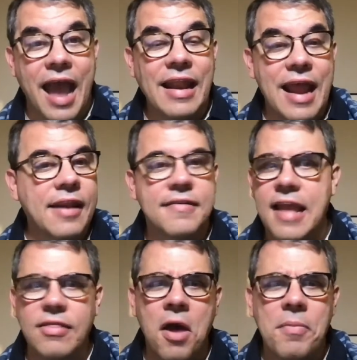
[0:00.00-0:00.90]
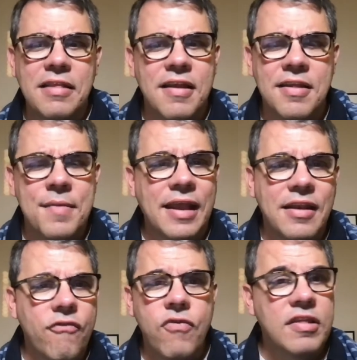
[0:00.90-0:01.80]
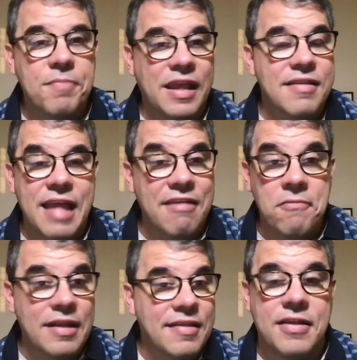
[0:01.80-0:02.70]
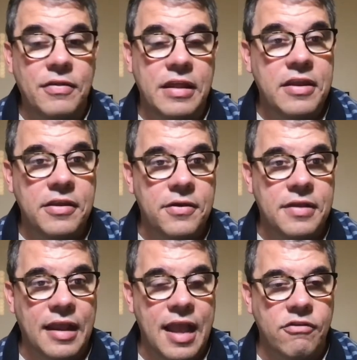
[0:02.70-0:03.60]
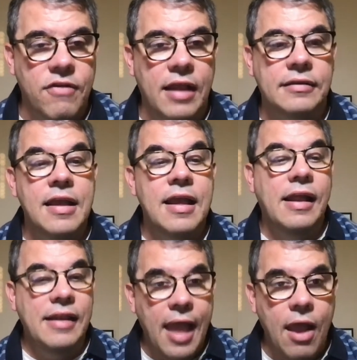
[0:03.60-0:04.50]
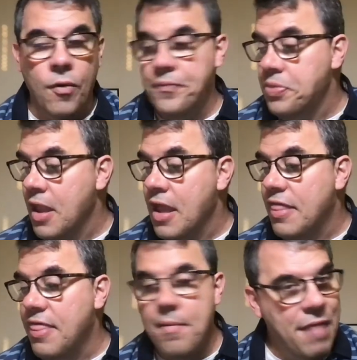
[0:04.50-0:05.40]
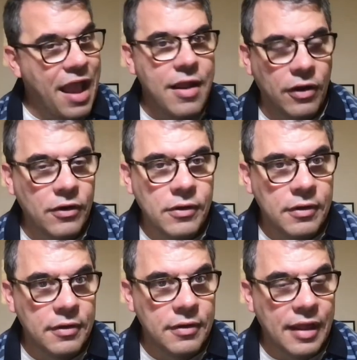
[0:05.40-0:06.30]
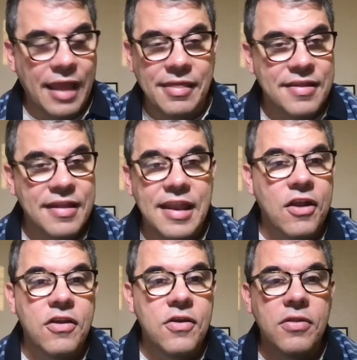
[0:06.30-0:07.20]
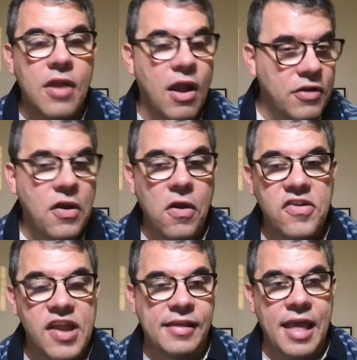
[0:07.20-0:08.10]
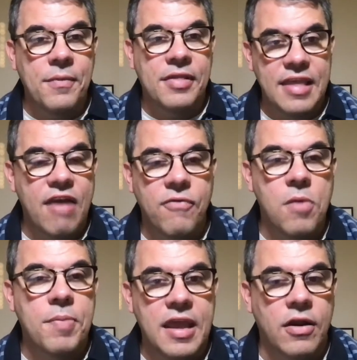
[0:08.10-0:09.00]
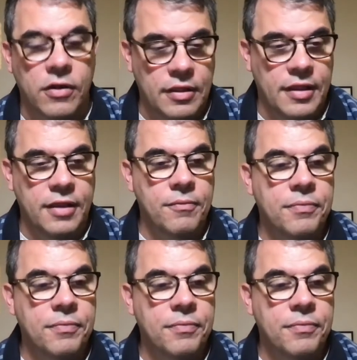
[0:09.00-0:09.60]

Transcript: it out of state law, but it doesn't make a difference because guess what? It's still in the union contract. Now, the mayor and the city are negotiating that with the FOP currently.